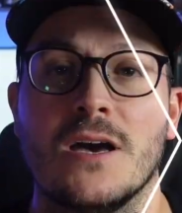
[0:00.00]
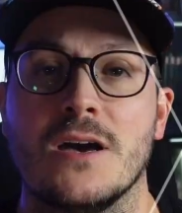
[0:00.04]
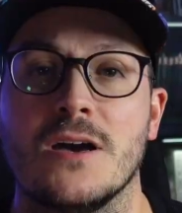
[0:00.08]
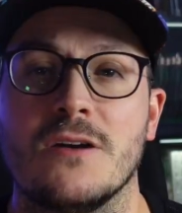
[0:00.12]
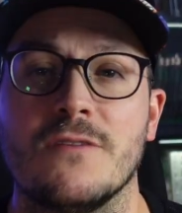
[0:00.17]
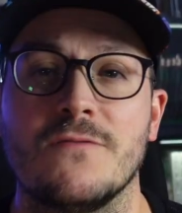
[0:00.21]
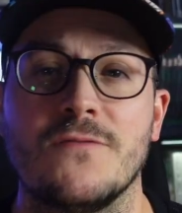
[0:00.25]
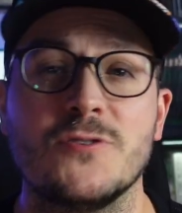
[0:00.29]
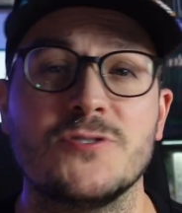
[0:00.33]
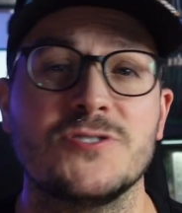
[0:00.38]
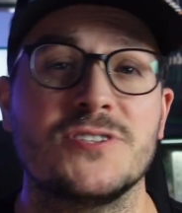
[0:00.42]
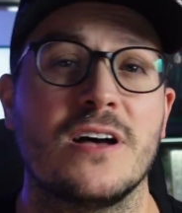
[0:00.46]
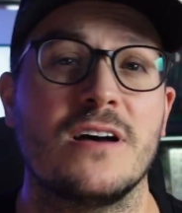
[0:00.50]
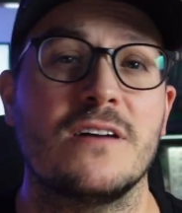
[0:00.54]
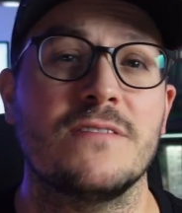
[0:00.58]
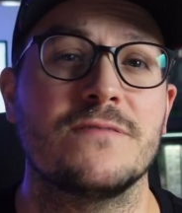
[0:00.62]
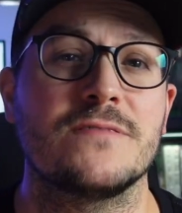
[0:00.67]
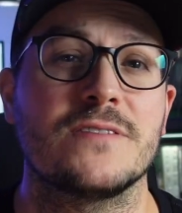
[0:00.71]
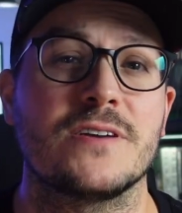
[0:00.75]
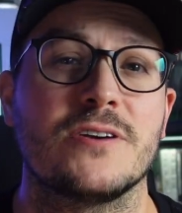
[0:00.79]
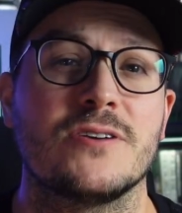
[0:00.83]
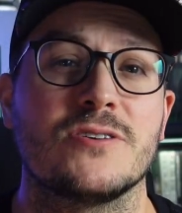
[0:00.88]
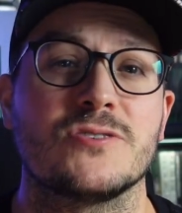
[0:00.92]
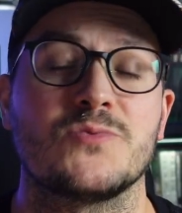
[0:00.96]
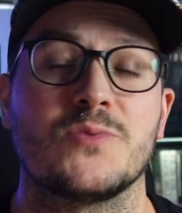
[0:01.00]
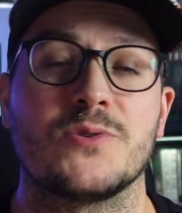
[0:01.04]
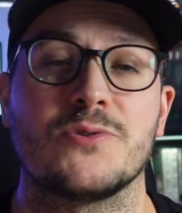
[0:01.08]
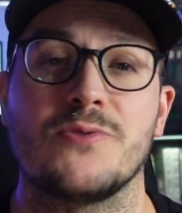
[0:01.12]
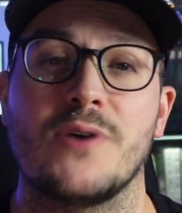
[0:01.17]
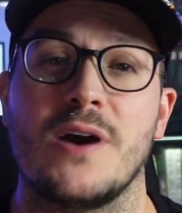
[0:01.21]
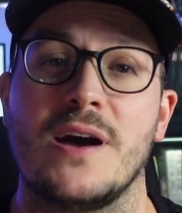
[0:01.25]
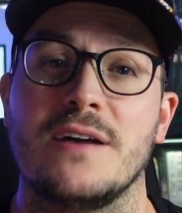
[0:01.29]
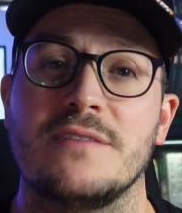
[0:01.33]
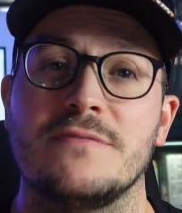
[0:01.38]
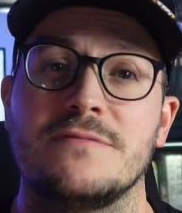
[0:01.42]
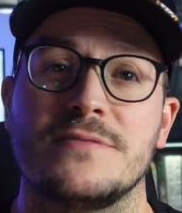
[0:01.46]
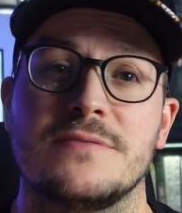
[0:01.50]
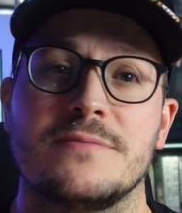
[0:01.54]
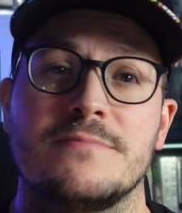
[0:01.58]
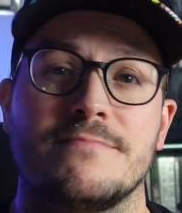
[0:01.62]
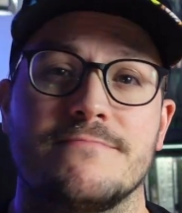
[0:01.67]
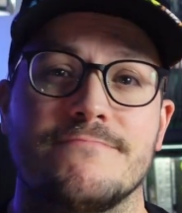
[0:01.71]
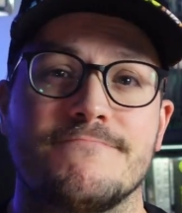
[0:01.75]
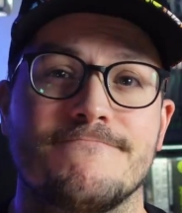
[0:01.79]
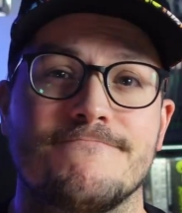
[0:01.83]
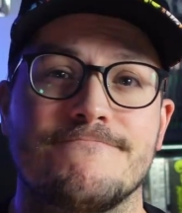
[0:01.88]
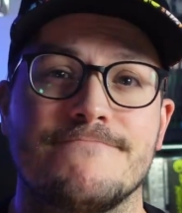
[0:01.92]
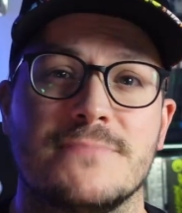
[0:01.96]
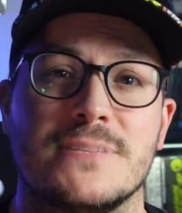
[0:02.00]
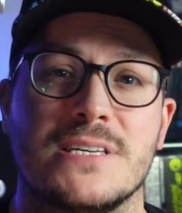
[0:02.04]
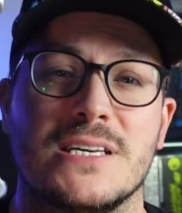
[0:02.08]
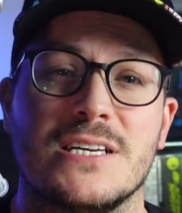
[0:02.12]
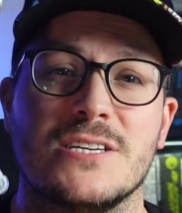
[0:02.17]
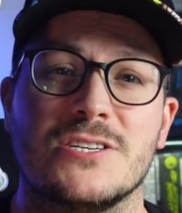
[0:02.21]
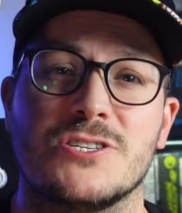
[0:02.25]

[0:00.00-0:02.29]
First off, here's what arrived. It